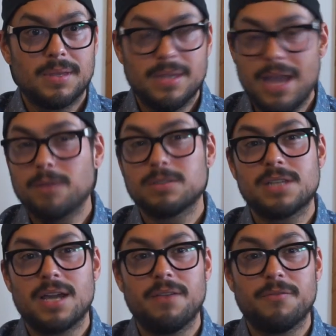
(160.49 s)
Now it's
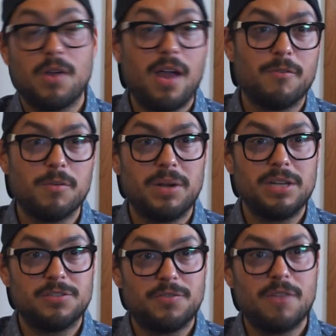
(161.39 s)
time for
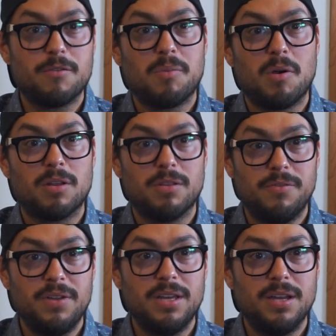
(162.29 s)
everybody's favorite part of the
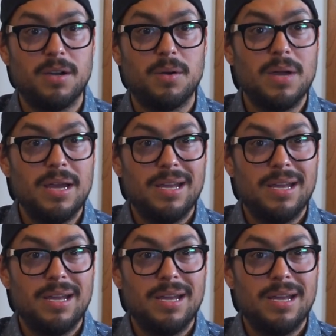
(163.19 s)
video.